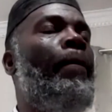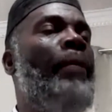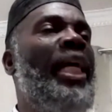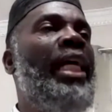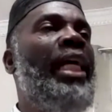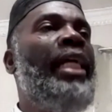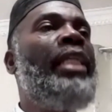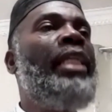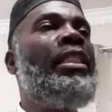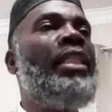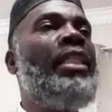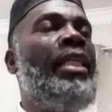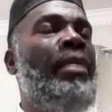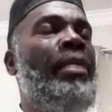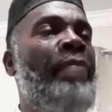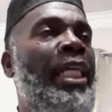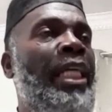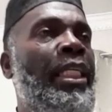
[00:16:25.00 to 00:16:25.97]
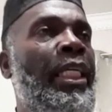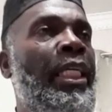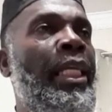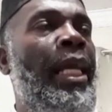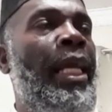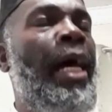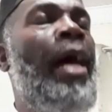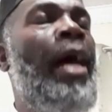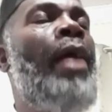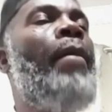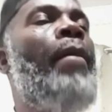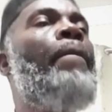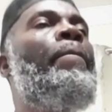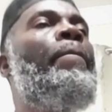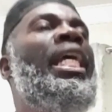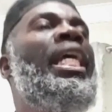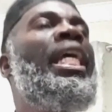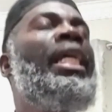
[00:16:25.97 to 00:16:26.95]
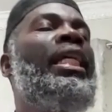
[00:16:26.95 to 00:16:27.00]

be it in Medina, be